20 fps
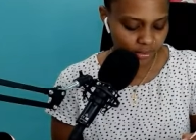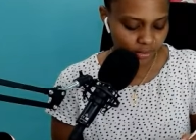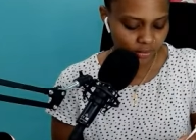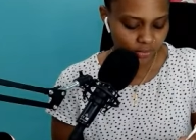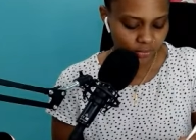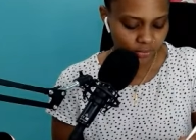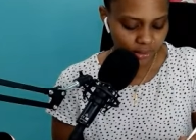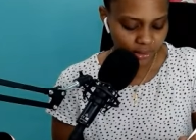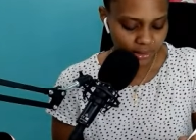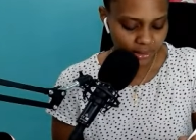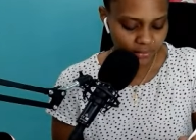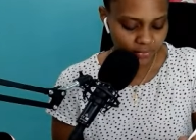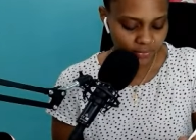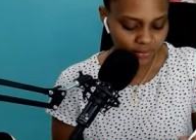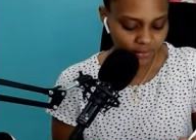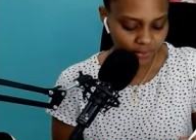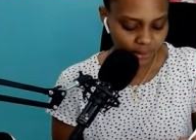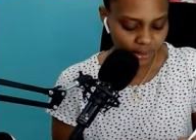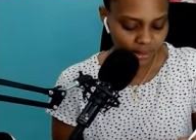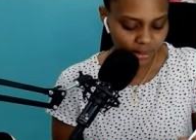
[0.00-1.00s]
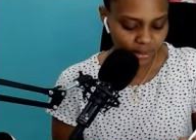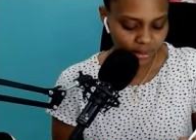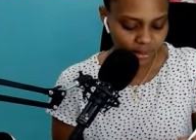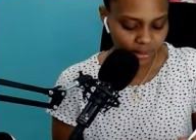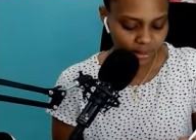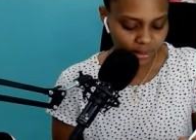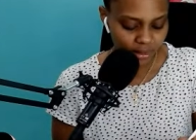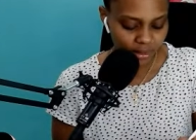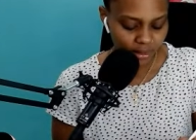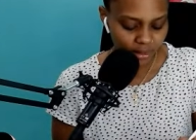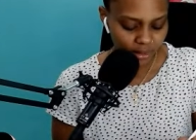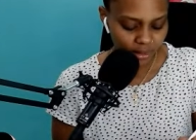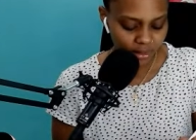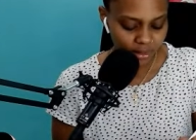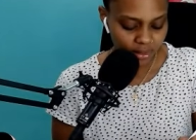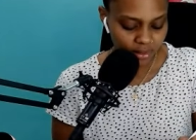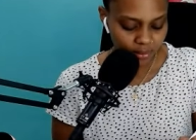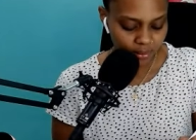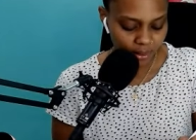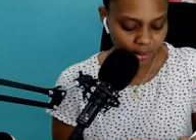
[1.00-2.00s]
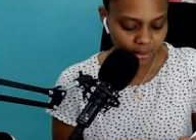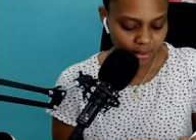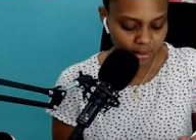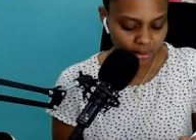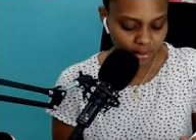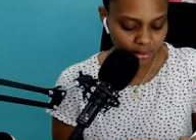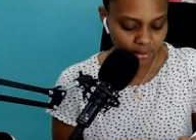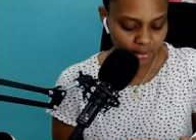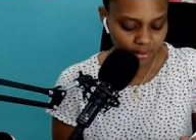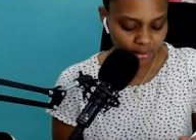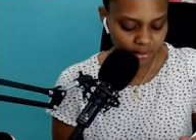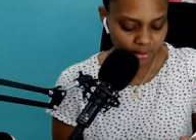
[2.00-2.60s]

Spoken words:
You really feel a lot better.